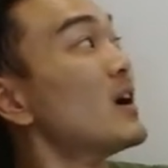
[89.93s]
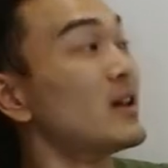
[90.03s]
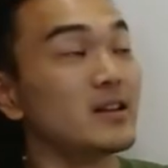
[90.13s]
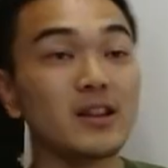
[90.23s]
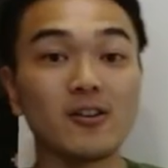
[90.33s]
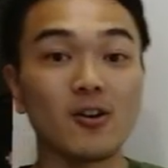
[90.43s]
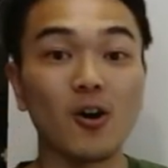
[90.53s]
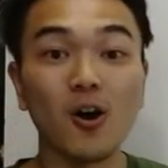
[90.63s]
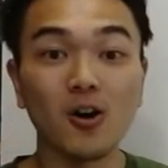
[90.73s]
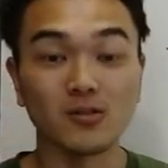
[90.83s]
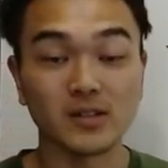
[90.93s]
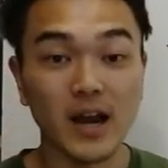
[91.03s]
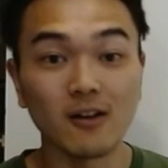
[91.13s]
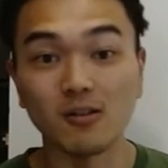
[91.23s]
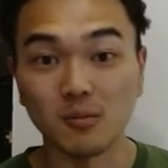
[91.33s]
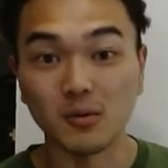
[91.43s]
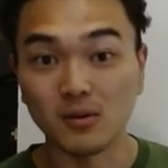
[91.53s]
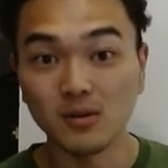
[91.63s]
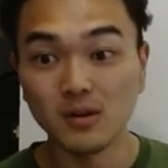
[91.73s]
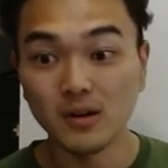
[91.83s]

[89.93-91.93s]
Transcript: and they're all terrible.